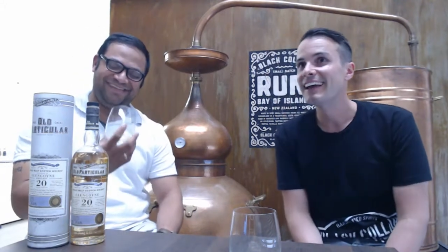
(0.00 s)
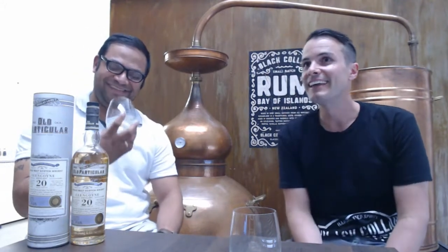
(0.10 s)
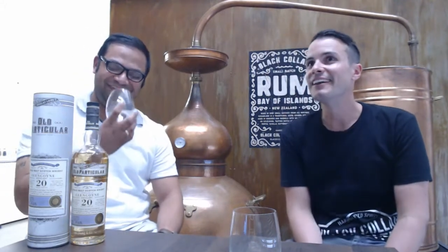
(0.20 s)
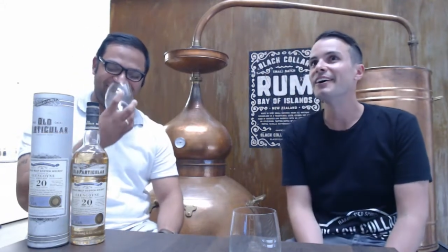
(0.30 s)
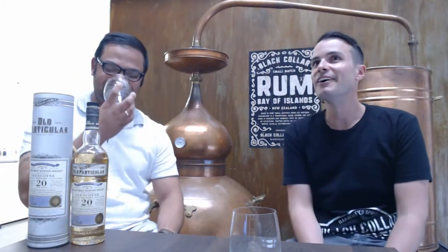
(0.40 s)
Speaker 1: you
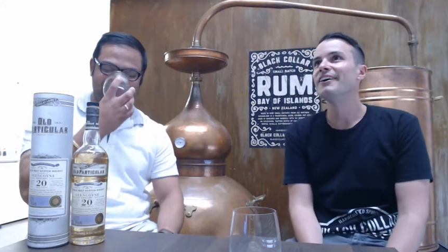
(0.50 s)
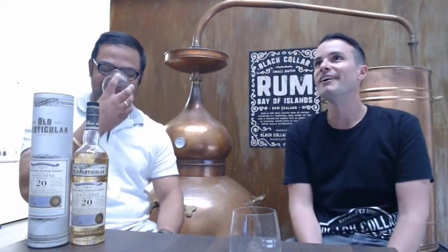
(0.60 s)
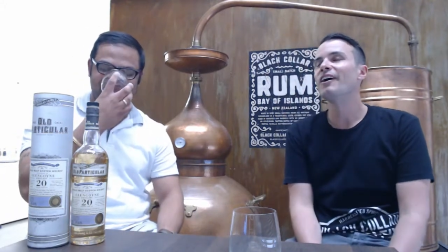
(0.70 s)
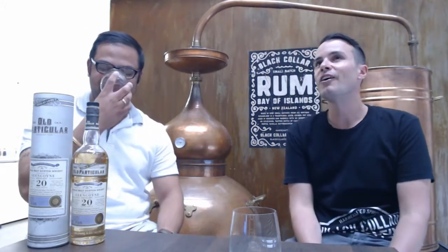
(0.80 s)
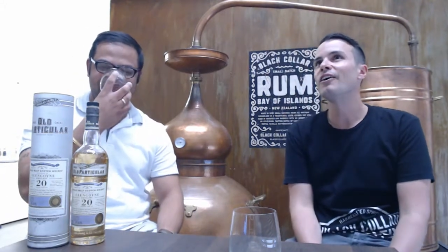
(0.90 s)
know,
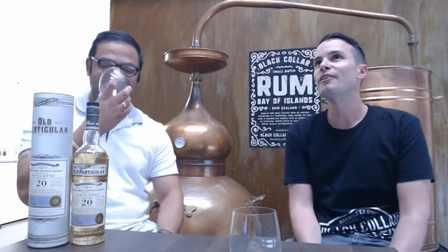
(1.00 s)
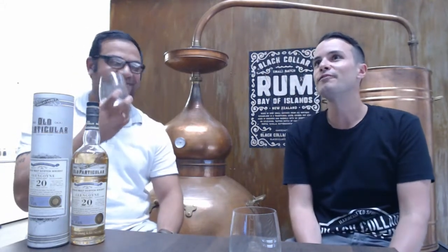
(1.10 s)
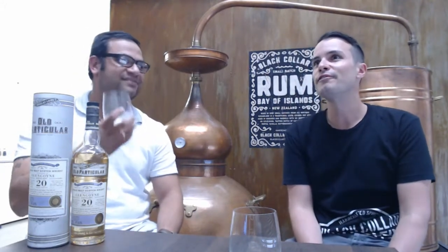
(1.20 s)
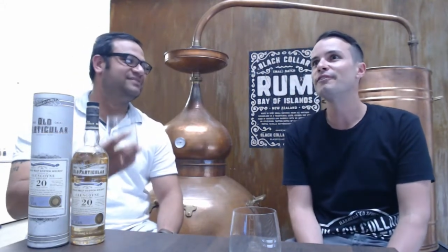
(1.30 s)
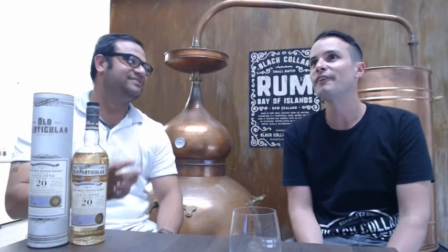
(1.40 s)

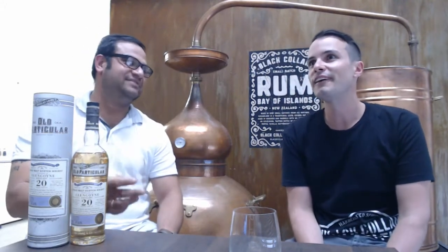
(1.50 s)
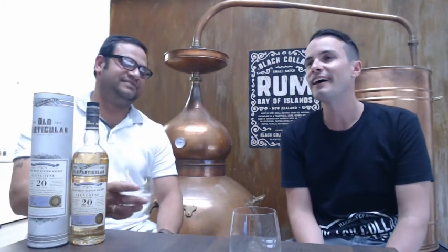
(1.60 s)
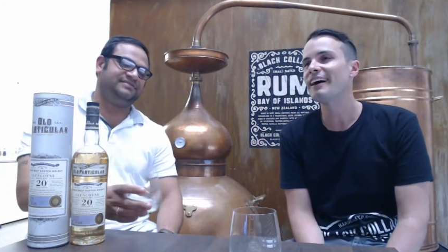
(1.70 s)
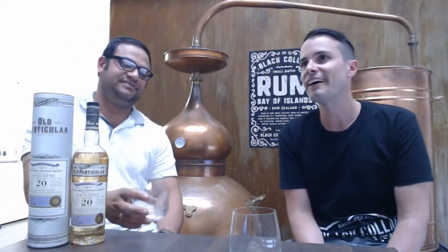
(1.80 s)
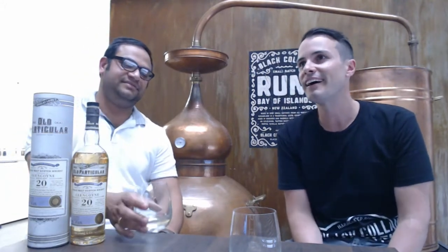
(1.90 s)
I've,
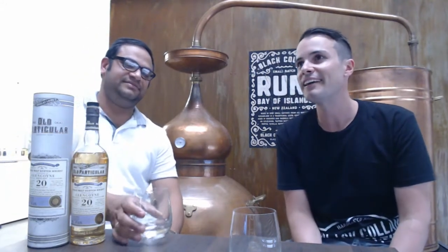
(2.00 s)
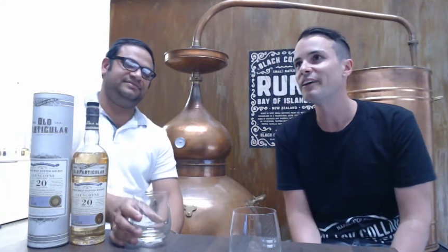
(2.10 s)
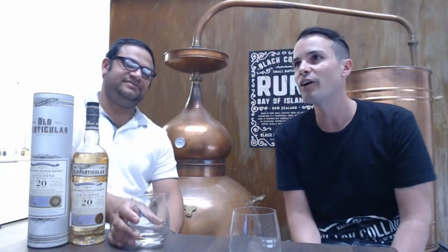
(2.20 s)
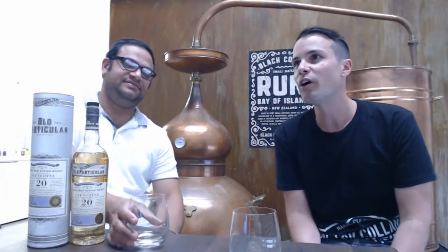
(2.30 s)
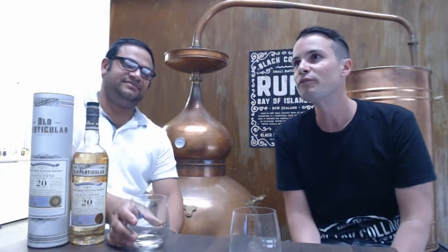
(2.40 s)
you know,
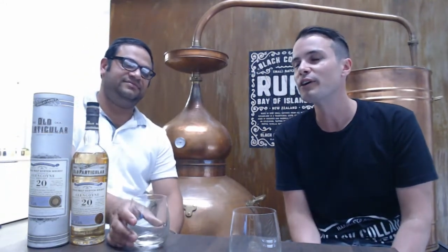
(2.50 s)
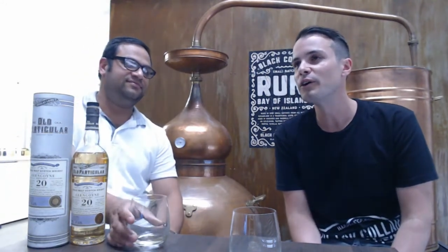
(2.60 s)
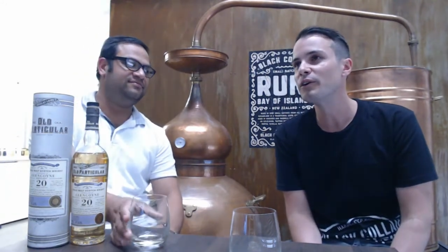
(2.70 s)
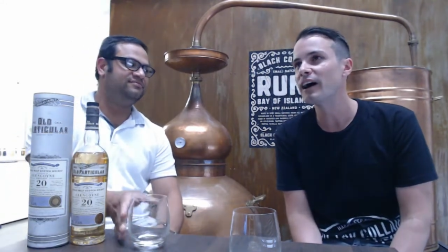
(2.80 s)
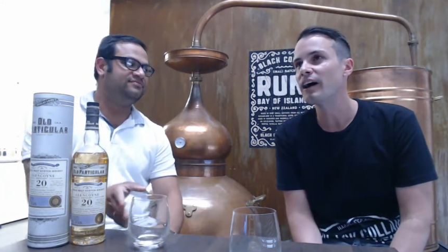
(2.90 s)
of
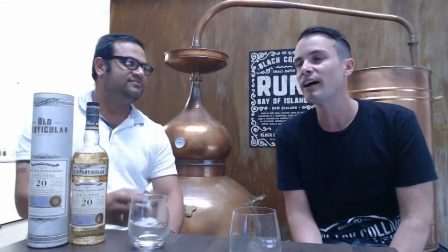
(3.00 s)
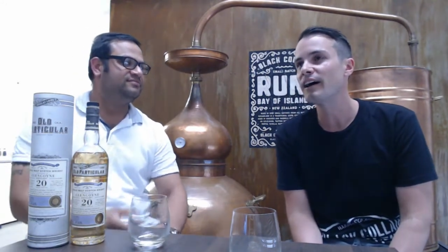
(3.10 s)
though, uh,